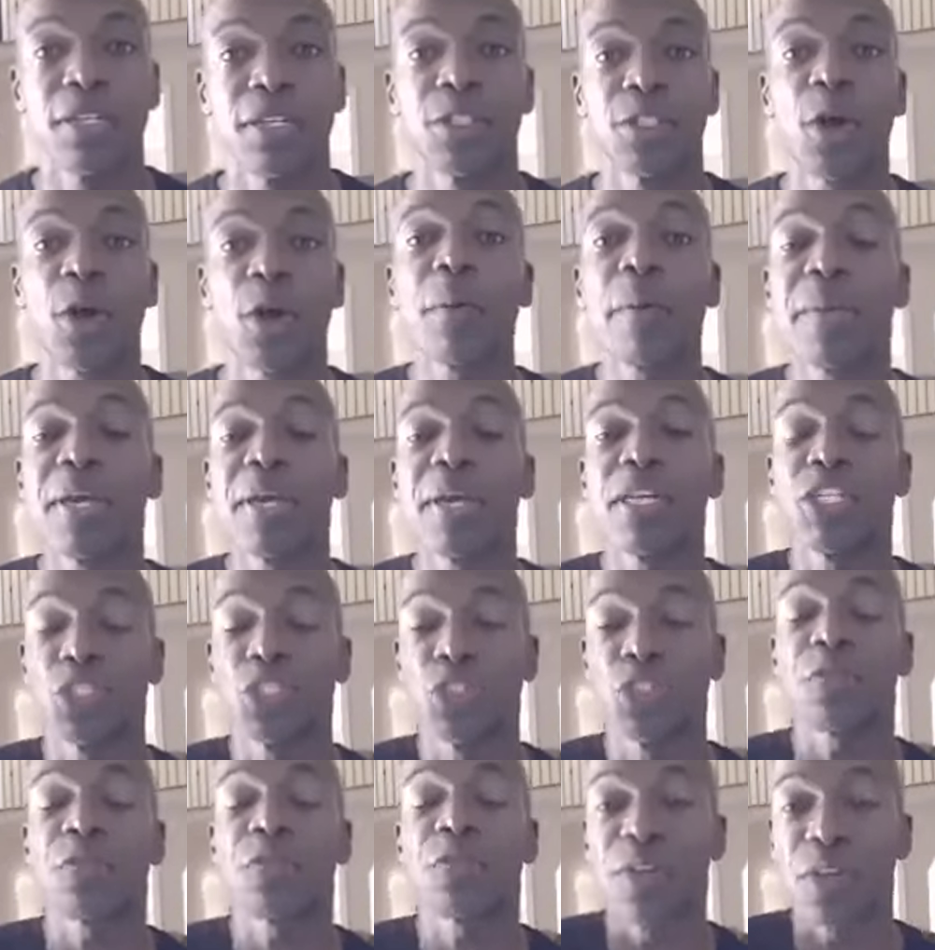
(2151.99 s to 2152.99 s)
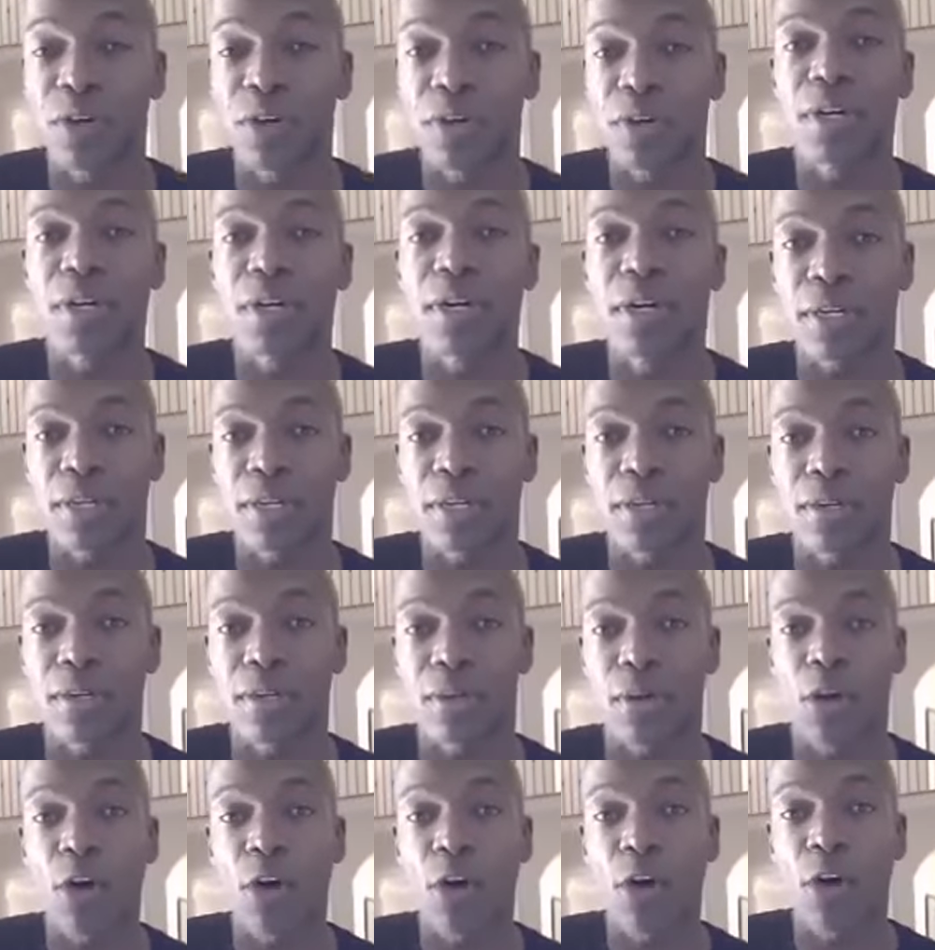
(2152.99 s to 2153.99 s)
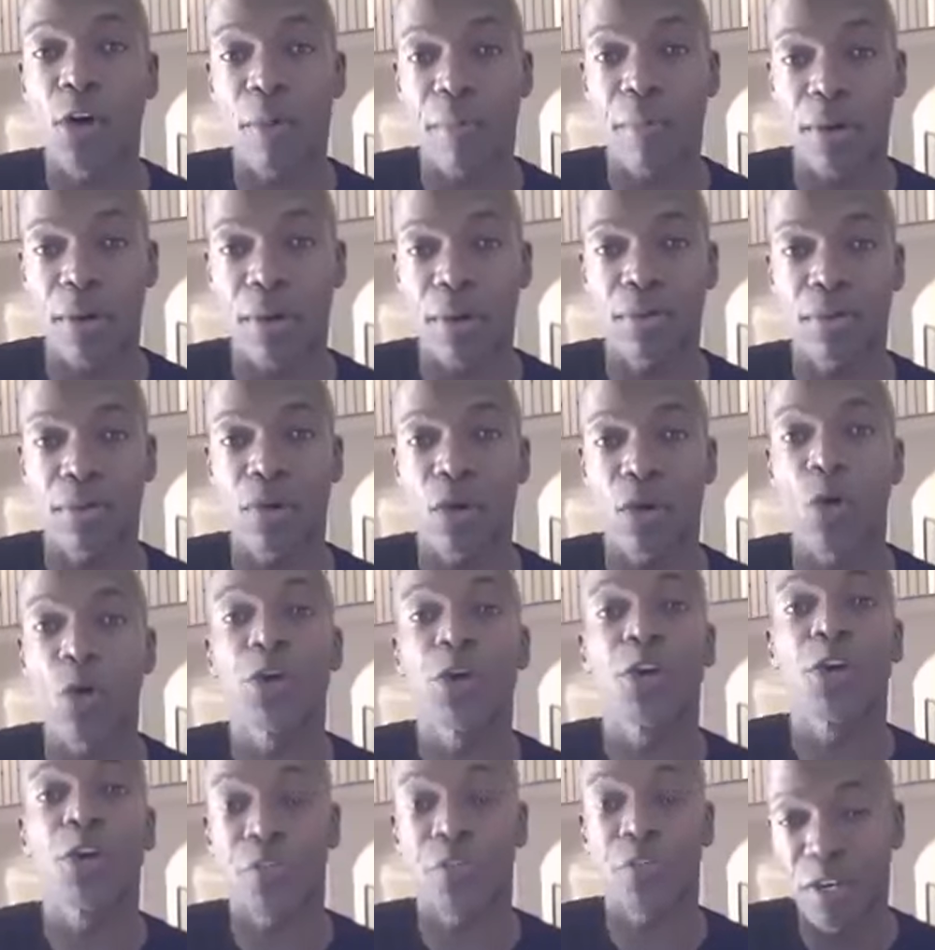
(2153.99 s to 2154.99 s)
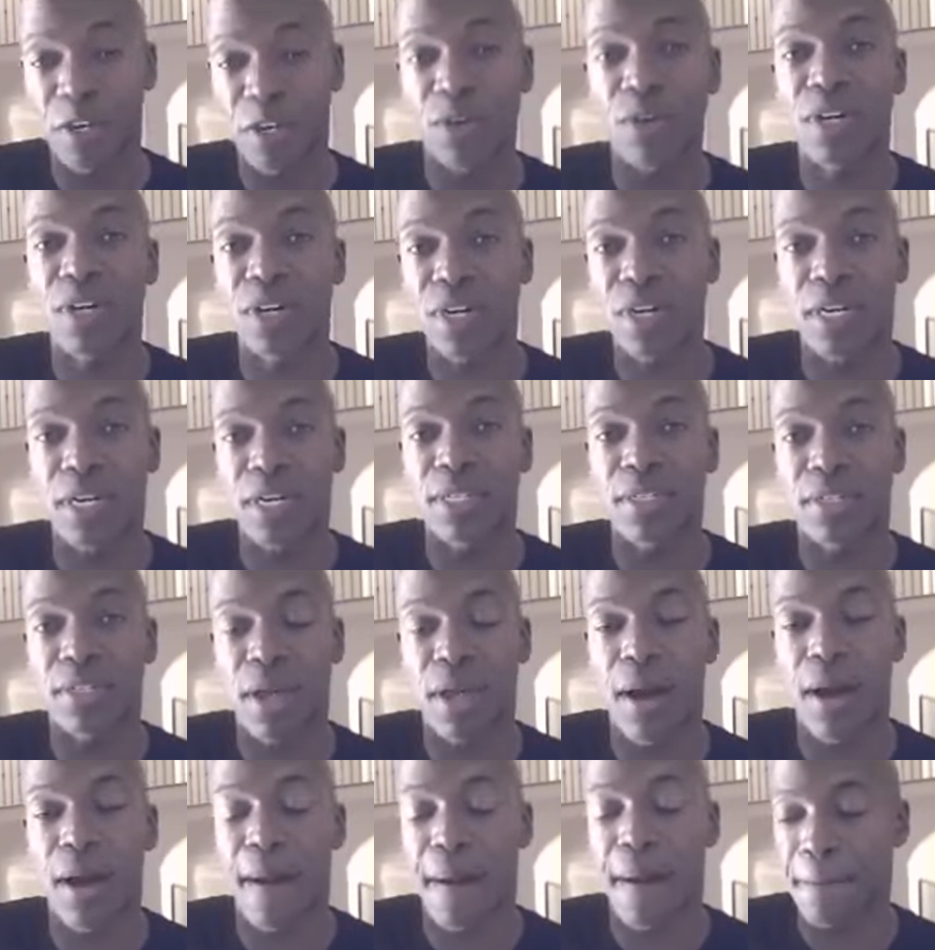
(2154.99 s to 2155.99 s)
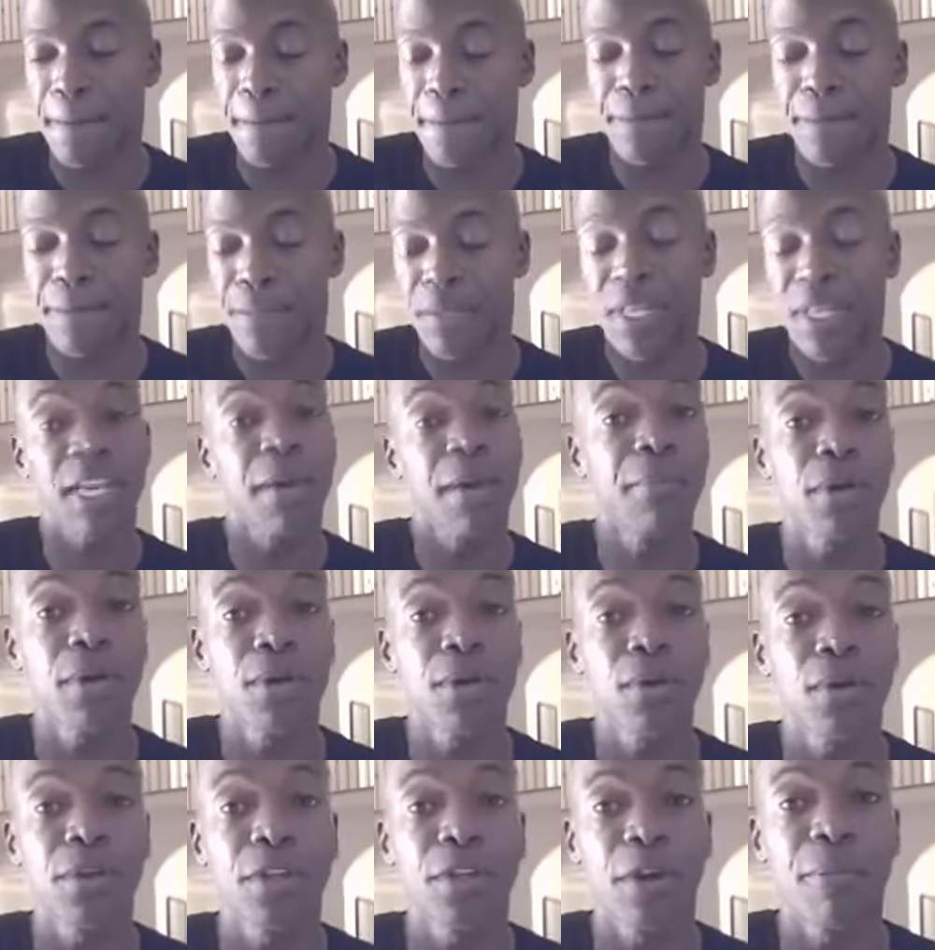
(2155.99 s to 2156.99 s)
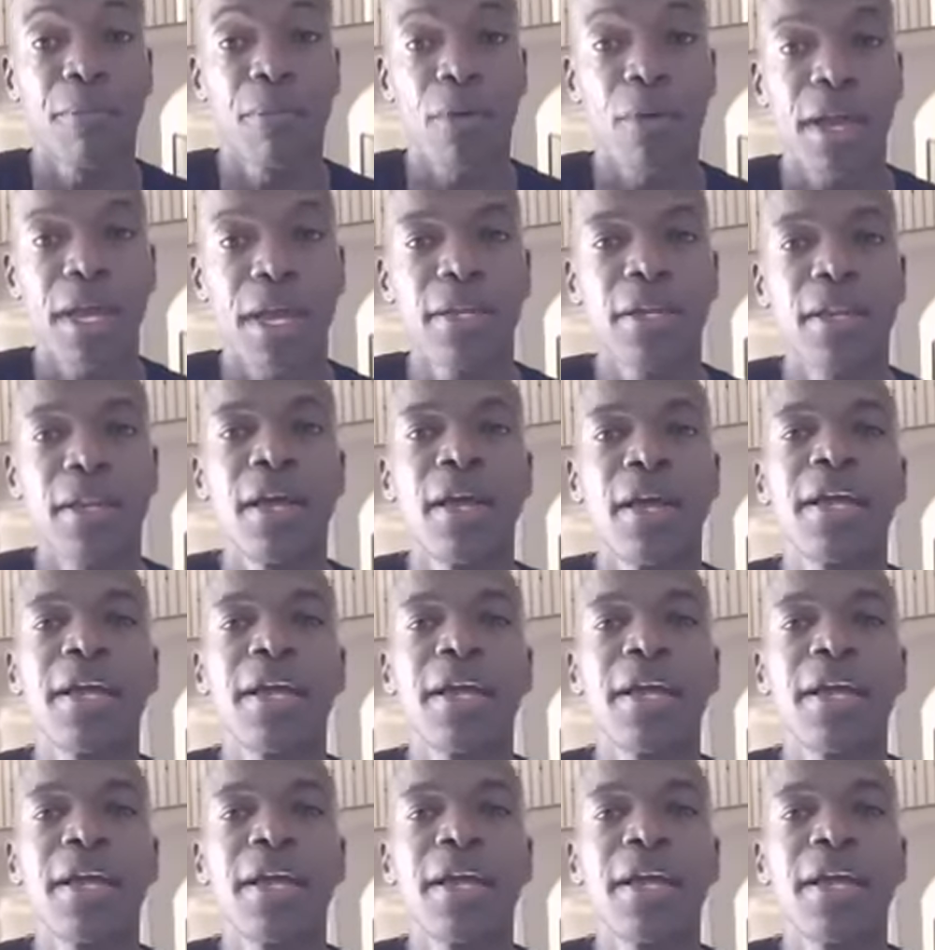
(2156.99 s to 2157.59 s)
Dopamine is your feel-good hormone or your feel-good chemical in your brain.